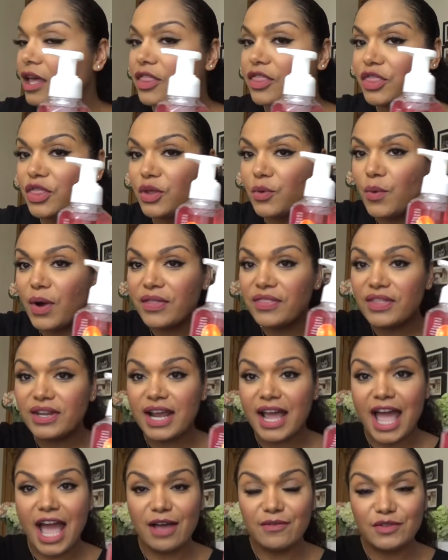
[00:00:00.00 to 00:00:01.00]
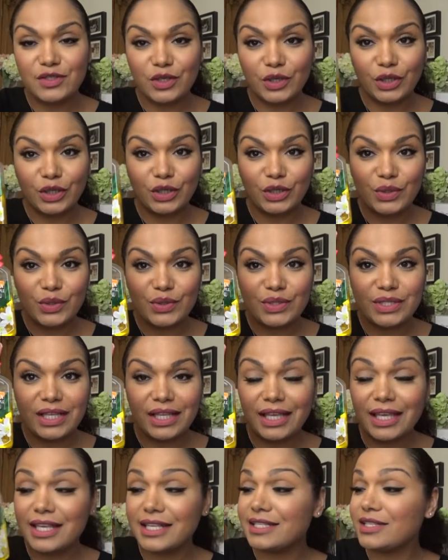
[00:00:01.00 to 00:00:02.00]
The one that I have started
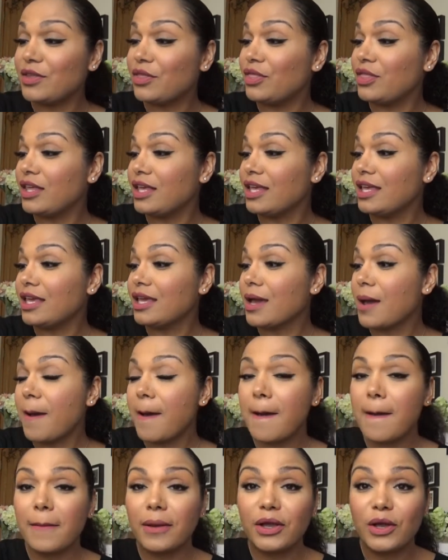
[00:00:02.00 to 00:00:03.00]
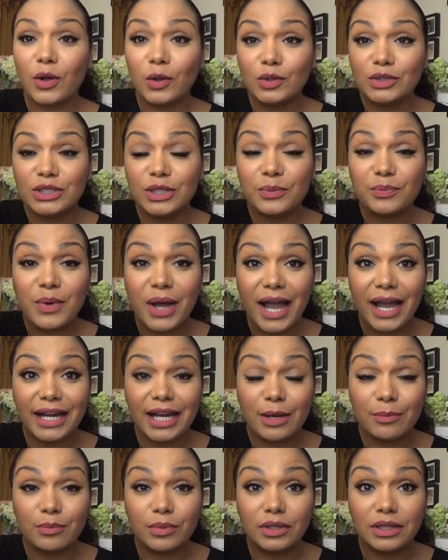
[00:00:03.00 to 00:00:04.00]
using is the Golden
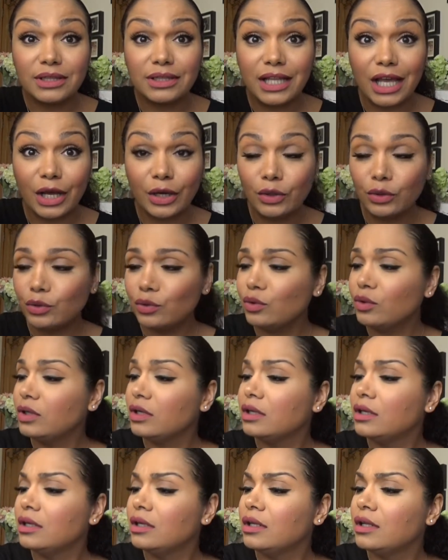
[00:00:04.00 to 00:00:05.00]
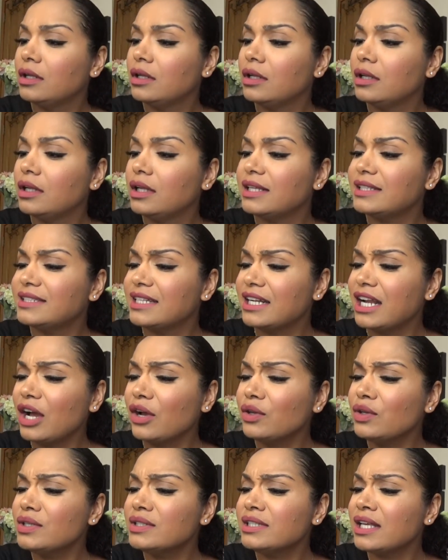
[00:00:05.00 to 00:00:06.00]
Pineapple Lahu. Is that how
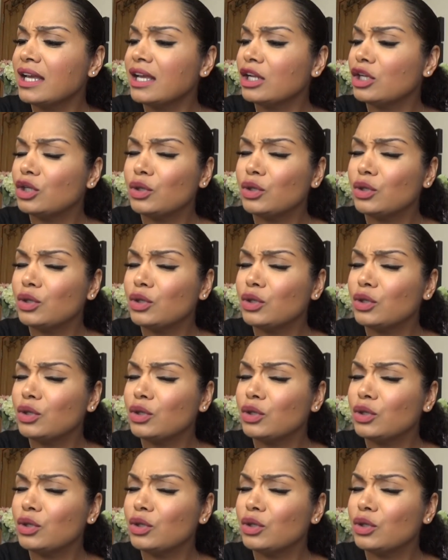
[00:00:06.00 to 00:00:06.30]
you say it?